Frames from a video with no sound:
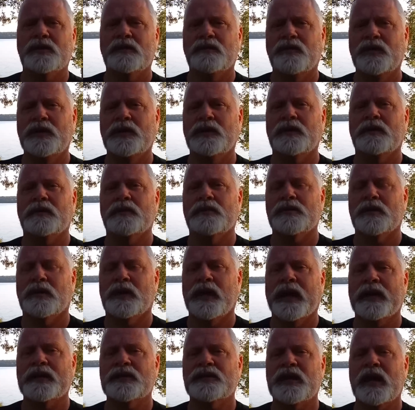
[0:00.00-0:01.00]
views the
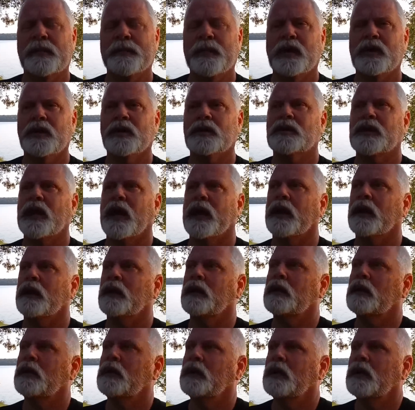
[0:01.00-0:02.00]
last time I looked at it.
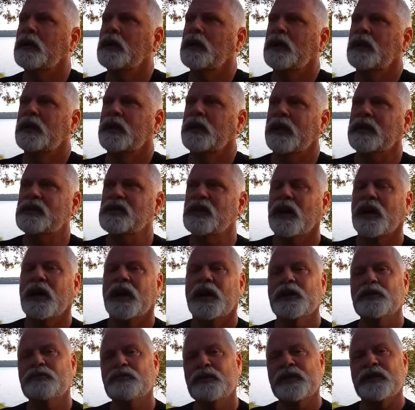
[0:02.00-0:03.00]
That's
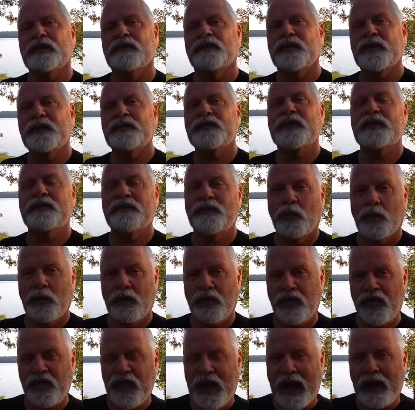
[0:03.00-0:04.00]

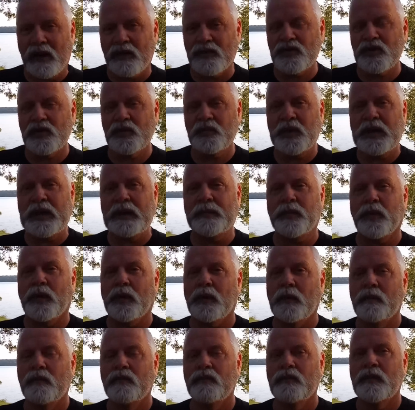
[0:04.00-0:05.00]
154,000
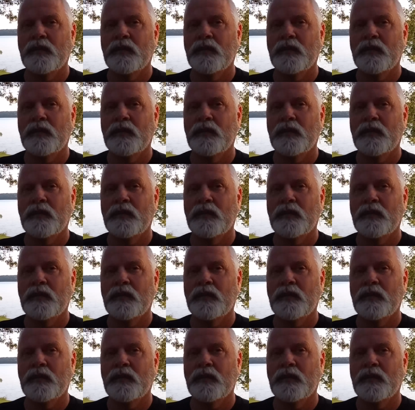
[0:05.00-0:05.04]
people